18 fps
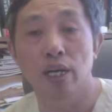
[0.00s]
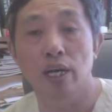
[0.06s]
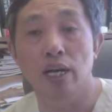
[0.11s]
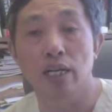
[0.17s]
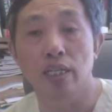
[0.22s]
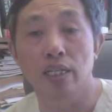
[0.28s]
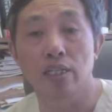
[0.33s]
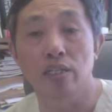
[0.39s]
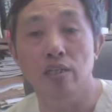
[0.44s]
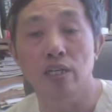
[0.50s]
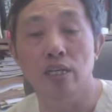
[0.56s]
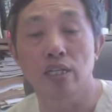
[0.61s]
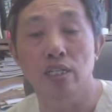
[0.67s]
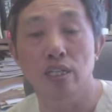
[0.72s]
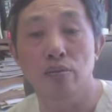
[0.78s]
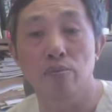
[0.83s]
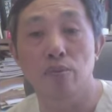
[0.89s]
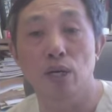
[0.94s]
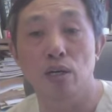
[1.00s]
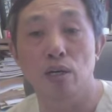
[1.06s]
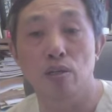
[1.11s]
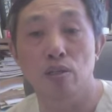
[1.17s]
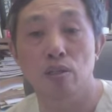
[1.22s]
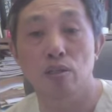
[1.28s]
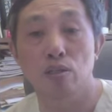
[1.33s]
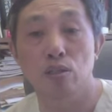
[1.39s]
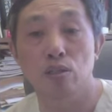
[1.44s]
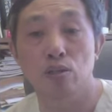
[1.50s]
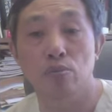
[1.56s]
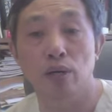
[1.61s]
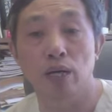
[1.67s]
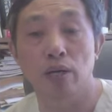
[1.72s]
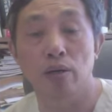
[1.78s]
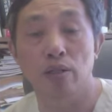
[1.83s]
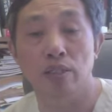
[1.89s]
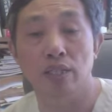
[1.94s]
And you can email to
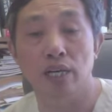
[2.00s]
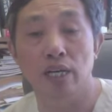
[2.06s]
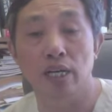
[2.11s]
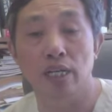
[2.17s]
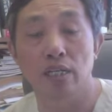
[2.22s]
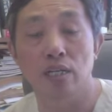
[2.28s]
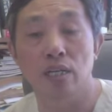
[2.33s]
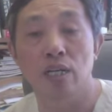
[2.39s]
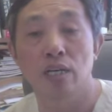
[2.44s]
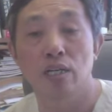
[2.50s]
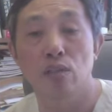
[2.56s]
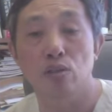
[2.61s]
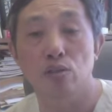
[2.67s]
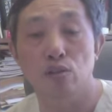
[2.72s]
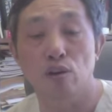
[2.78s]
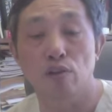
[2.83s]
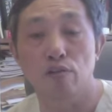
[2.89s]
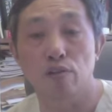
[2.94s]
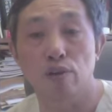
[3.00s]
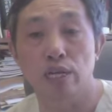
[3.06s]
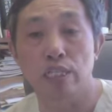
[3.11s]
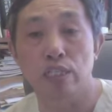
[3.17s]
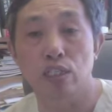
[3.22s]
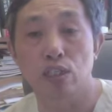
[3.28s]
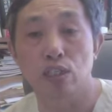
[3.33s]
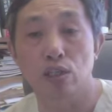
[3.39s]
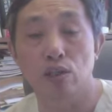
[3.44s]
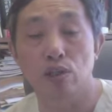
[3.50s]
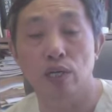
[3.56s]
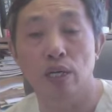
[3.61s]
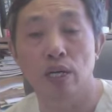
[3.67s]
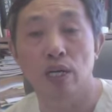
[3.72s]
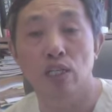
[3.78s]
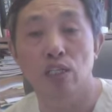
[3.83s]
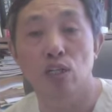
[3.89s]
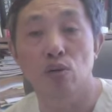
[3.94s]
my site to your friends too.
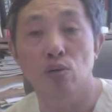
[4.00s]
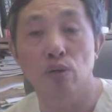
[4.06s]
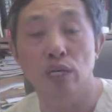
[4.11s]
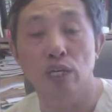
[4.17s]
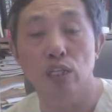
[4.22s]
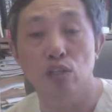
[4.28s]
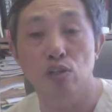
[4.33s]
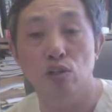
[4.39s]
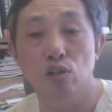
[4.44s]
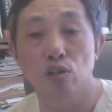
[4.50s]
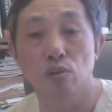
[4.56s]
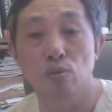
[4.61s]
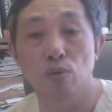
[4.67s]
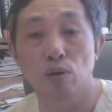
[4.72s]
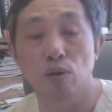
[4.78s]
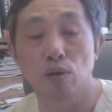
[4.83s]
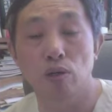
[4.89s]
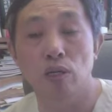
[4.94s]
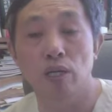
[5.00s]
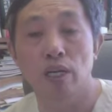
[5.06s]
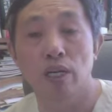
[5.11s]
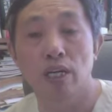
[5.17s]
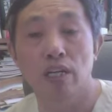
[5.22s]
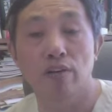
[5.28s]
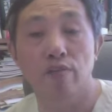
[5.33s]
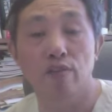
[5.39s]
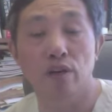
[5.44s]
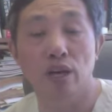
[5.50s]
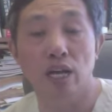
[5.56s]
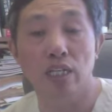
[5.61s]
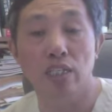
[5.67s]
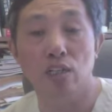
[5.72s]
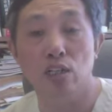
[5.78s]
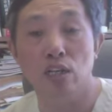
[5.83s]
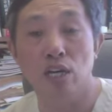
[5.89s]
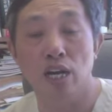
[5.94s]
So we can talk more. If you
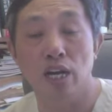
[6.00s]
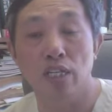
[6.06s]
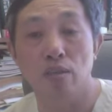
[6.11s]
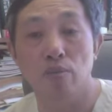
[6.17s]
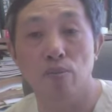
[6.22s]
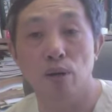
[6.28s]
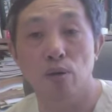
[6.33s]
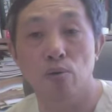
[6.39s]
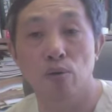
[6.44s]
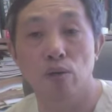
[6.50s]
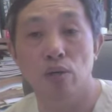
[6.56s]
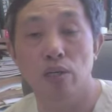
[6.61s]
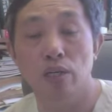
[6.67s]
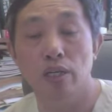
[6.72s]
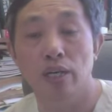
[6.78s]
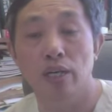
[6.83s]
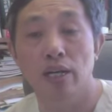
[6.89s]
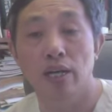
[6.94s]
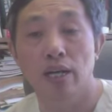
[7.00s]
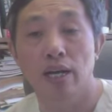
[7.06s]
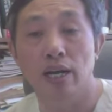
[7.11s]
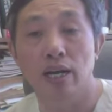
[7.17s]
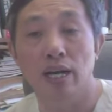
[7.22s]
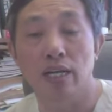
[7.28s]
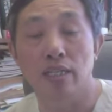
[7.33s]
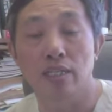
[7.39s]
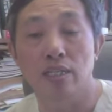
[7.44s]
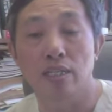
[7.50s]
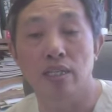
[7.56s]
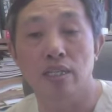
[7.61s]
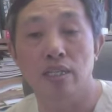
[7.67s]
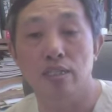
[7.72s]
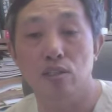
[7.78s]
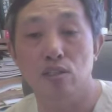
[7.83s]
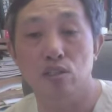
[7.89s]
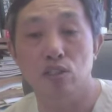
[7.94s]
like to collect my work, and
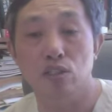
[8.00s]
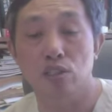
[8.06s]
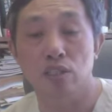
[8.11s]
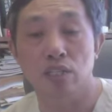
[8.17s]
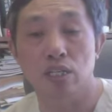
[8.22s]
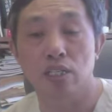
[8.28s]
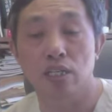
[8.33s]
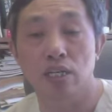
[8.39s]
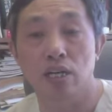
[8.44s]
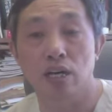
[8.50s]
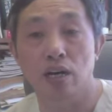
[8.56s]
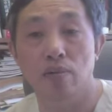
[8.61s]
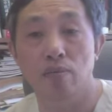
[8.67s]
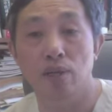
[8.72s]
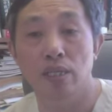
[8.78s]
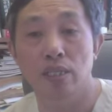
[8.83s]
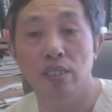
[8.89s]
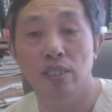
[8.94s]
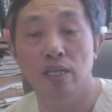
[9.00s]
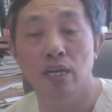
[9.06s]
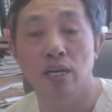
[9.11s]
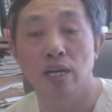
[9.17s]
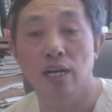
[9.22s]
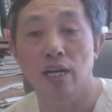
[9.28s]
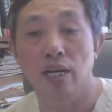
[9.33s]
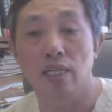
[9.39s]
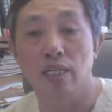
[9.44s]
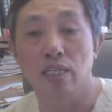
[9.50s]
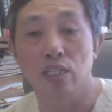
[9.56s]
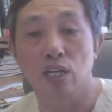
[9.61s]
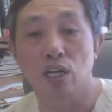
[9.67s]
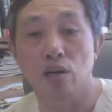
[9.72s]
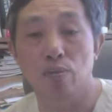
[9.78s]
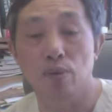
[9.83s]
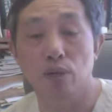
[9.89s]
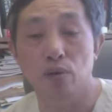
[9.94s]
just send a comment and
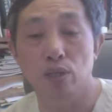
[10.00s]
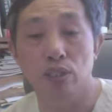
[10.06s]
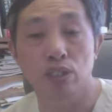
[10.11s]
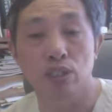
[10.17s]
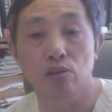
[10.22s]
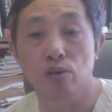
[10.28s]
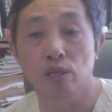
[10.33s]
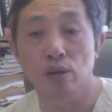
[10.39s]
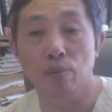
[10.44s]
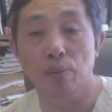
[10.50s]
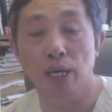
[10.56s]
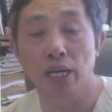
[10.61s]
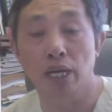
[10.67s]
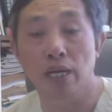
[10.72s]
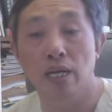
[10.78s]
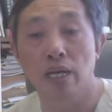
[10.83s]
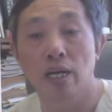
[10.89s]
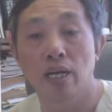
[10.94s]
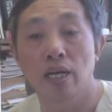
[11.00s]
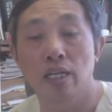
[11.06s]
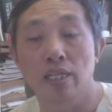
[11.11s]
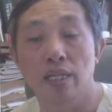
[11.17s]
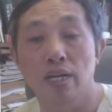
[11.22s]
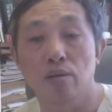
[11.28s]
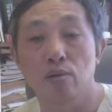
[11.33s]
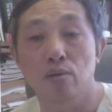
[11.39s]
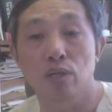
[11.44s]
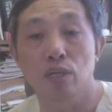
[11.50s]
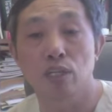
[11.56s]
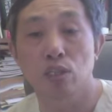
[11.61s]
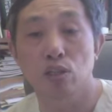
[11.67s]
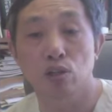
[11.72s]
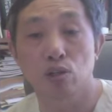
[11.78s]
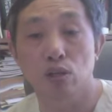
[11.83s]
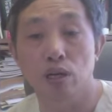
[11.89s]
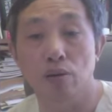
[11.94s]
tell me what you want to pay, then we can
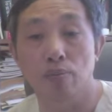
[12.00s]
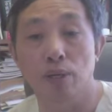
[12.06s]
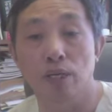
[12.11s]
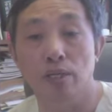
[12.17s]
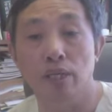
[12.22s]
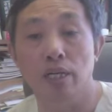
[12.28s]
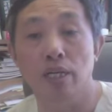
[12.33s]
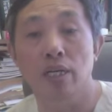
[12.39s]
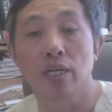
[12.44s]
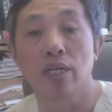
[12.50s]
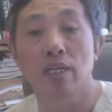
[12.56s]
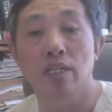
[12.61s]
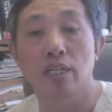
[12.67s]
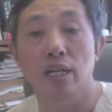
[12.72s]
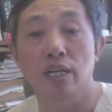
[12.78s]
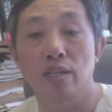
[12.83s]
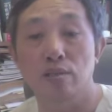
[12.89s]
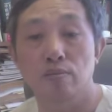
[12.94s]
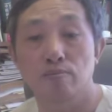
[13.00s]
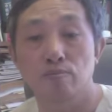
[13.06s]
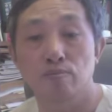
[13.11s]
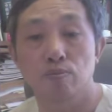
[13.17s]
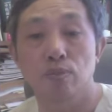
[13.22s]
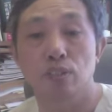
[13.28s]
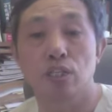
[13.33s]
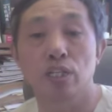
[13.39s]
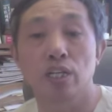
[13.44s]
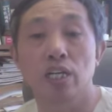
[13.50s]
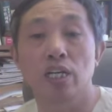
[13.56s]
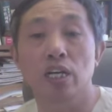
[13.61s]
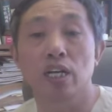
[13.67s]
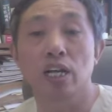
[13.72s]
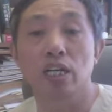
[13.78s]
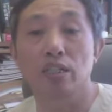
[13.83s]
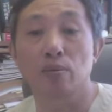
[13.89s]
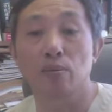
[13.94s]
talk about it. Then you can
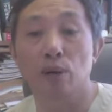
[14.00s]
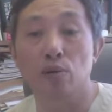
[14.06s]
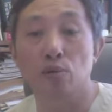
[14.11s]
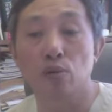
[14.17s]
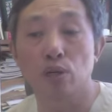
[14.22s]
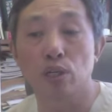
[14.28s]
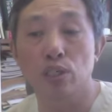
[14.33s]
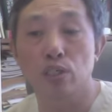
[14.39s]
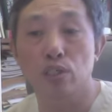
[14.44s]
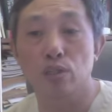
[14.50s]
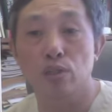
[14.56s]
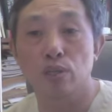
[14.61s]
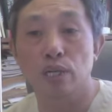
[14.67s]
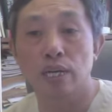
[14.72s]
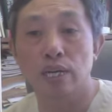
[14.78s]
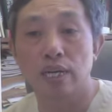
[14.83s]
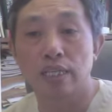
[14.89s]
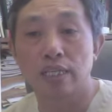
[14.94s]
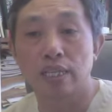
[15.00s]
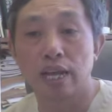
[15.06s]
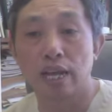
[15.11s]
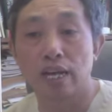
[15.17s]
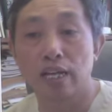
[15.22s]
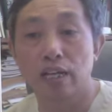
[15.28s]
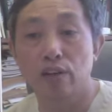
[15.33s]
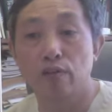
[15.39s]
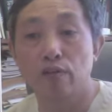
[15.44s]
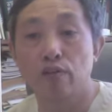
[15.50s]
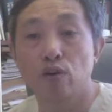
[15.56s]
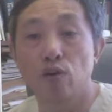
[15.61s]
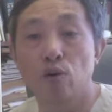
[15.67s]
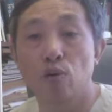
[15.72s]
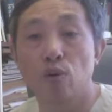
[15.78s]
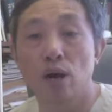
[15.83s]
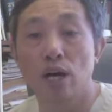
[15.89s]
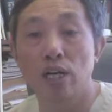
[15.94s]
collect my work too. Thank you
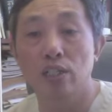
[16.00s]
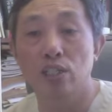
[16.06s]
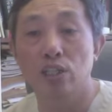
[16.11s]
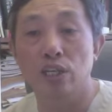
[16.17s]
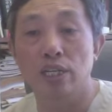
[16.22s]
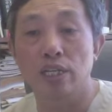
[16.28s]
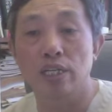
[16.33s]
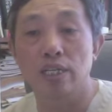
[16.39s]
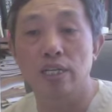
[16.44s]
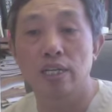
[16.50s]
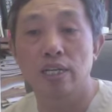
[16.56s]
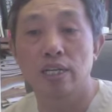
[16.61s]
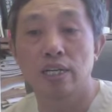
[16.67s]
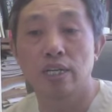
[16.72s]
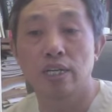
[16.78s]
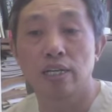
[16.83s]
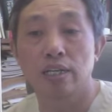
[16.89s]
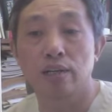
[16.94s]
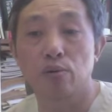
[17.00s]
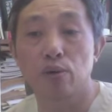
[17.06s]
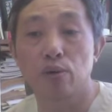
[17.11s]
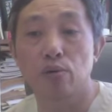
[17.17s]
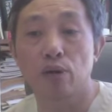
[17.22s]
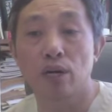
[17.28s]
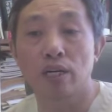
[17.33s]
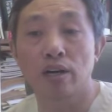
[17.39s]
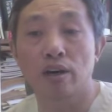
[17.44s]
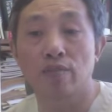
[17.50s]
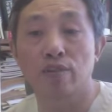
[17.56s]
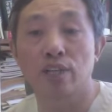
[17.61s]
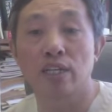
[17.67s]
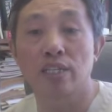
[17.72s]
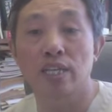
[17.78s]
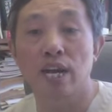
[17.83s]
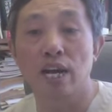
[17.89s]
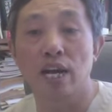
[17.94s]
for watching. If we run off the
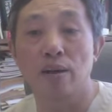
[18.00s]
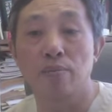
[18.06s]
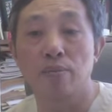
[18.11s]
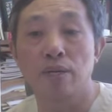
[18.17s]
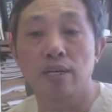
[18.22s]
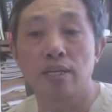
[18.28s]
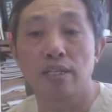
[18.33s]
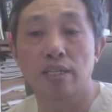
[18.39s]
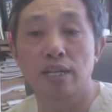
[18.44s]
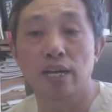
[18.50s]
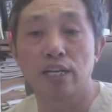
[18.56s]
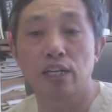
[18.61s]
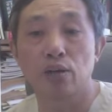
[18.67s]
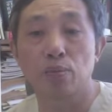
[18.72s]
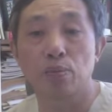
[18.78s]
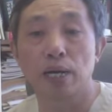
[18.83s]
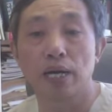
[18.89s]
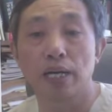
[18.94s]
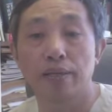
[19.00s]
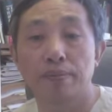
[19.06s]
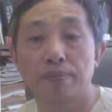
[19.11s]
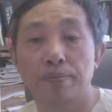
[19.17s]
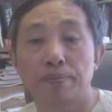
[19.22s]
time. Thank you. Bye.